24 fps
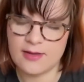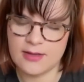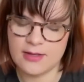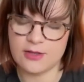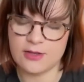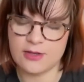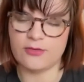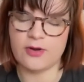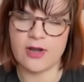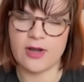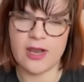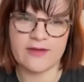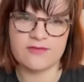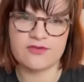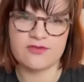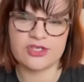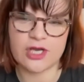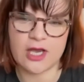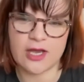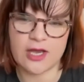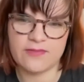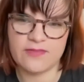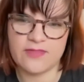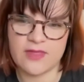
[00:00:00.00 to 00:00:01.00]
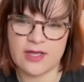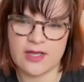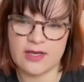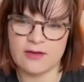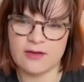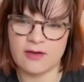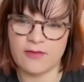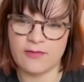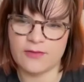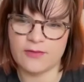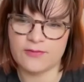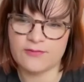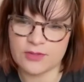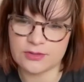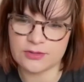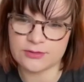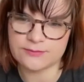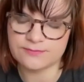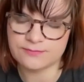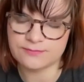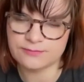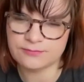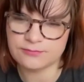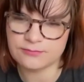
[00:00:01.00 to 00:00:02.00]
you know, live chat than on the
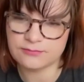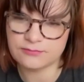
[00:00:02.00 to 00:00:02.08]
phone,